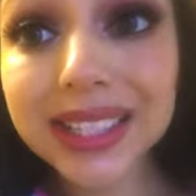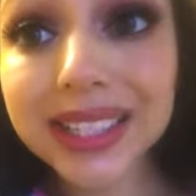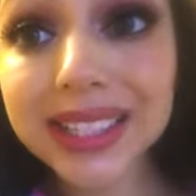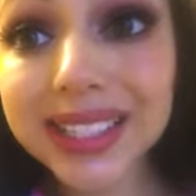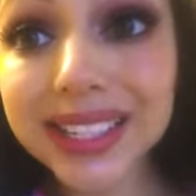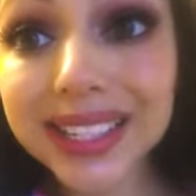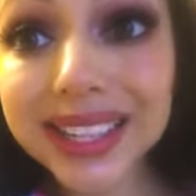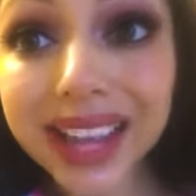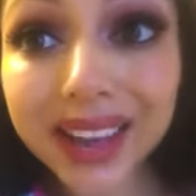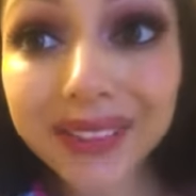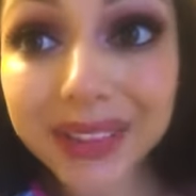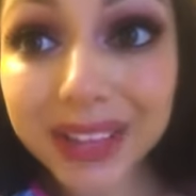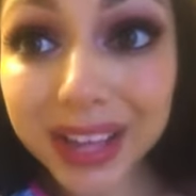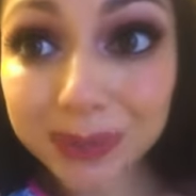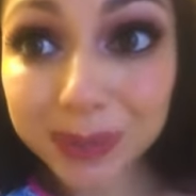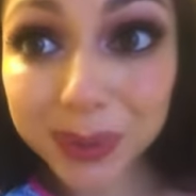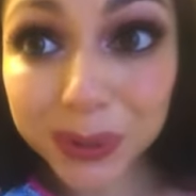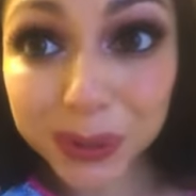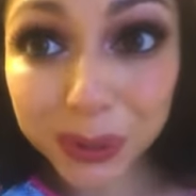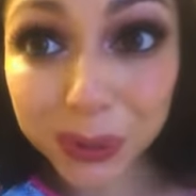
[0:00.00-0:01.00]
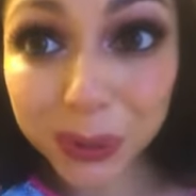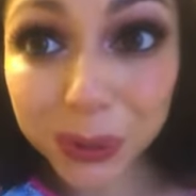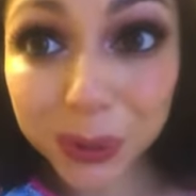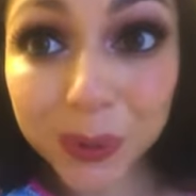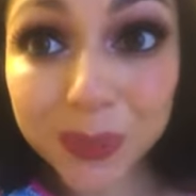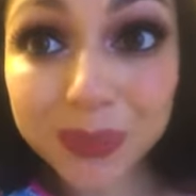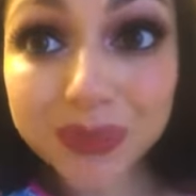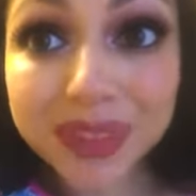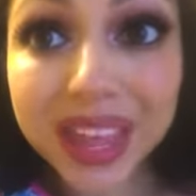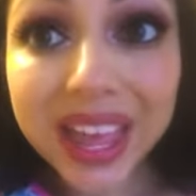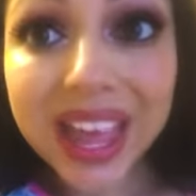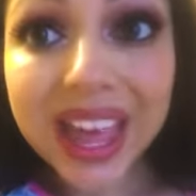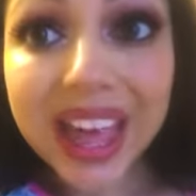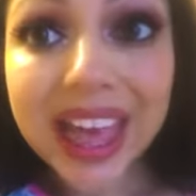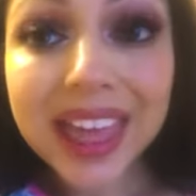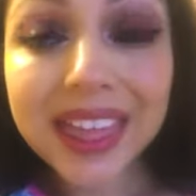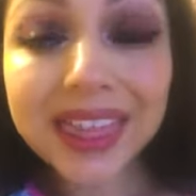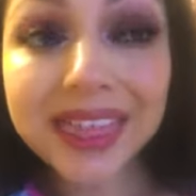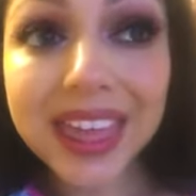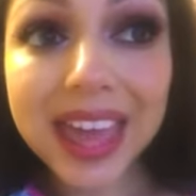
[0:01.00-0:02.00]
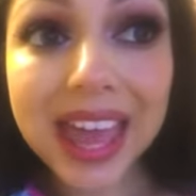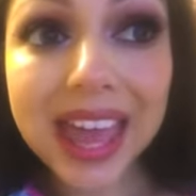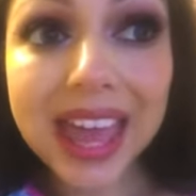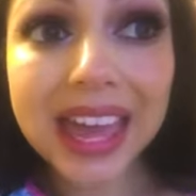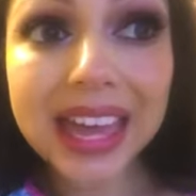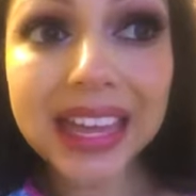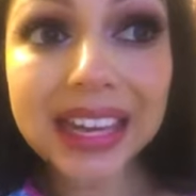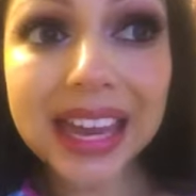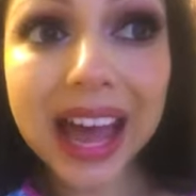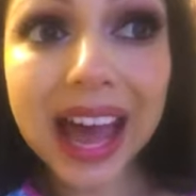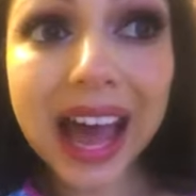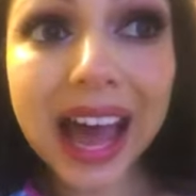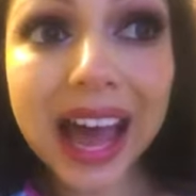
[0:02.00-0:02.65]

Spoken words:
and didn't have the epidural, then